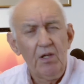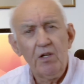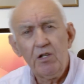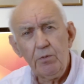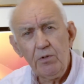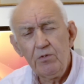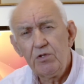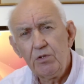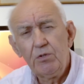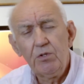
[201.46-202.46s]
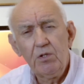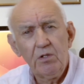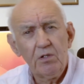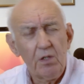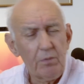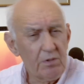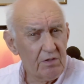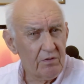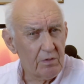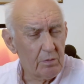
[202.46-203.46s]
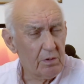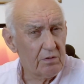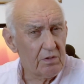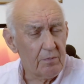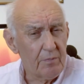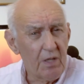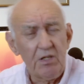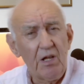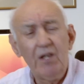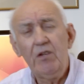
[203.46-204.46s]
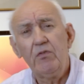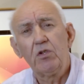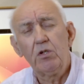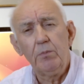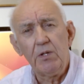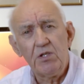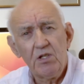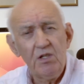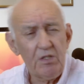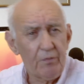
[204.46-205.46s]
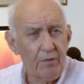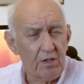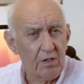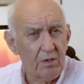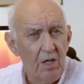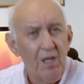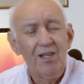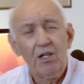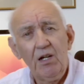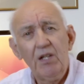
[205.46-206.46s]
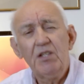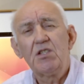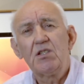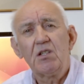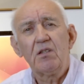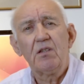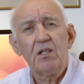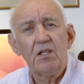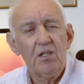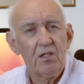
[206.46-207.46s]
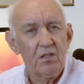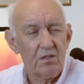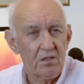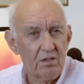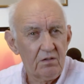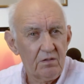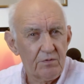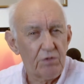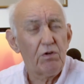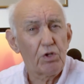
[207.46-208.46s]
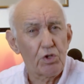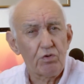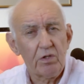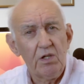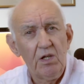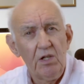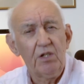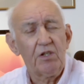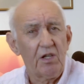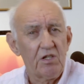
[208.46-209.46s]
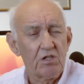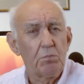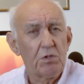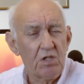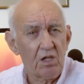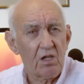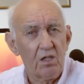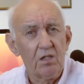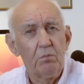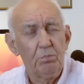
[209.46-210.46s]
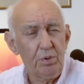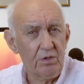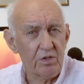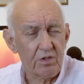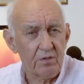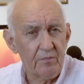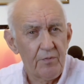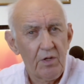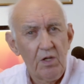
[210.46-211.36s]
and I won't do I won't, I won't um, edit any of the comments in this video unless they are derogatory against a particular person